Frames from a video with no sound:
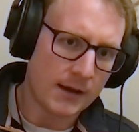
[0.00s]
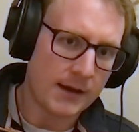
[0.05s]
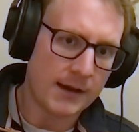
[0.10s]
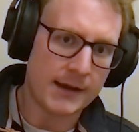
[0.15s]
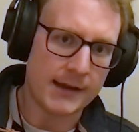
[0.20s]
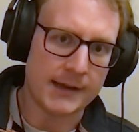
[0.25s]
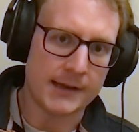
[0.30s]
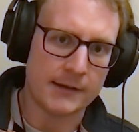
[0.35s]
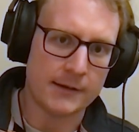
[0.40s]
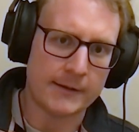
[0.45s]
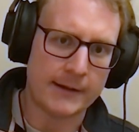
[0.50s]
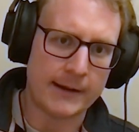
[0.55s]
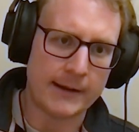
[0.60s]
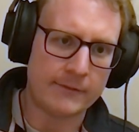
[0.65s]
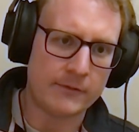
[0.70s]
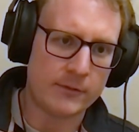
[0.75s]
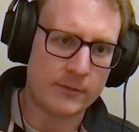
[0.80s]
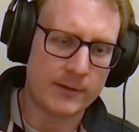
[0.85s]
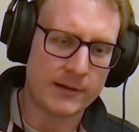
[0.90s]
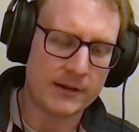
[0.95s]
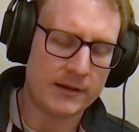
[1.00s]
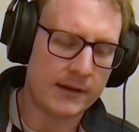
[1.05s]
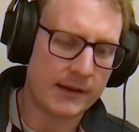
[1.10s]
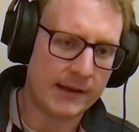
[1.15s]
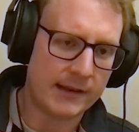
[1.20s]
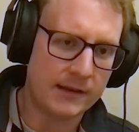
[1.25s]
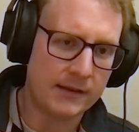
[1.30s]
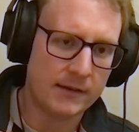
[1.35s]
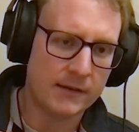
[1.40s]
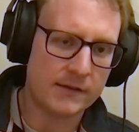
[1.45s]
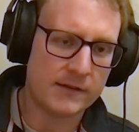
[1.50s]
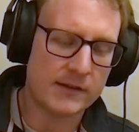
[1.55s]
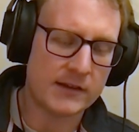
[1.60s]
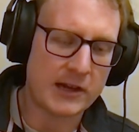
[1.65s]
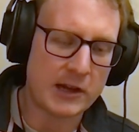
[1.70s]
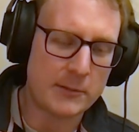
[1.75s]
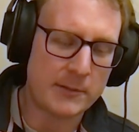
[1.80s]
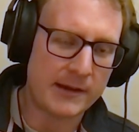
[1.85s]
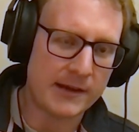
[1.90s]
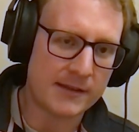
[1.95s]
Hi, everyone. And
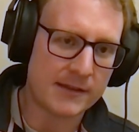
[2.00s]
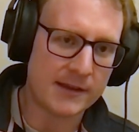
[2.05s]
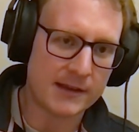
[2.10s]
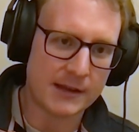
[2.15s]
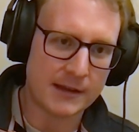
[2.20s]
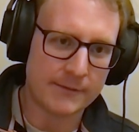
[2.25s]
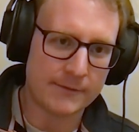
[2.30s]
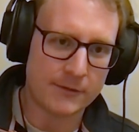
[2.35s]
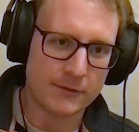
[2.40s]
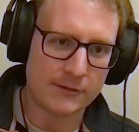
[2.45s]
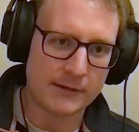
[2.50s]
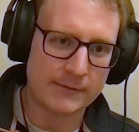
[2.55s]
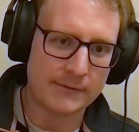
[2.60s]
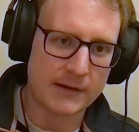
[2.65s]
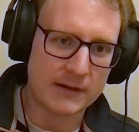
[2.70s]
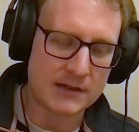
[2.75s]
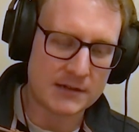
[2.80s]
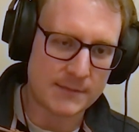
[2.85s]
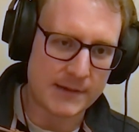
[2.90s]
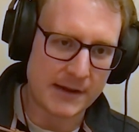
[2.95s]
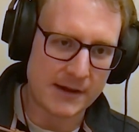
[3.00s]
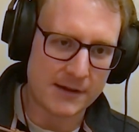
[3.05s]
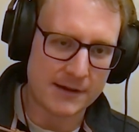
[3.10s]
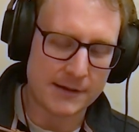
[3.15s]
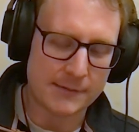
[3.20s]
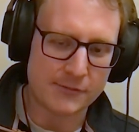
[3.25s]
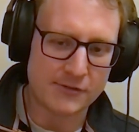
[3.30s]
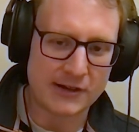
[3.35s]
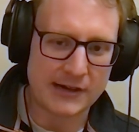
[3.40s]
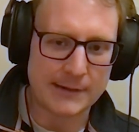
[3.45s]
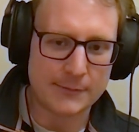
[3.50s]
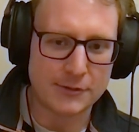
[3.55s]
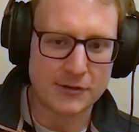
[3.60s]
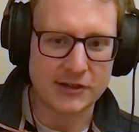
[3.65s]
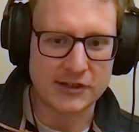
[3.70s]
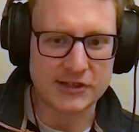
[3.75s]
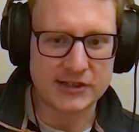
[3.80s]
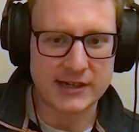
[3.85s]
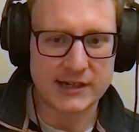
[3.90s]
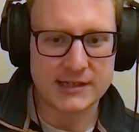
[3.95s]
Zenobia, thank you for inviting me on. I really
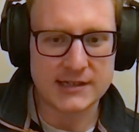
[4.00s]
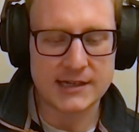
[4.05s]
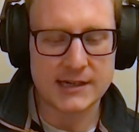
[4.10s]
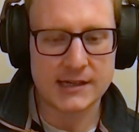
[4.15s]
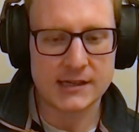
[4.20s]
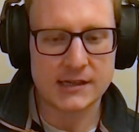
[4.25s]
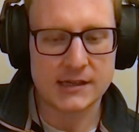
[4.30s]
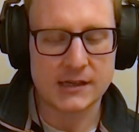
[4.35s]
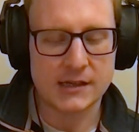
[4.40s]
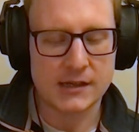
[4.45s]
appreciate it.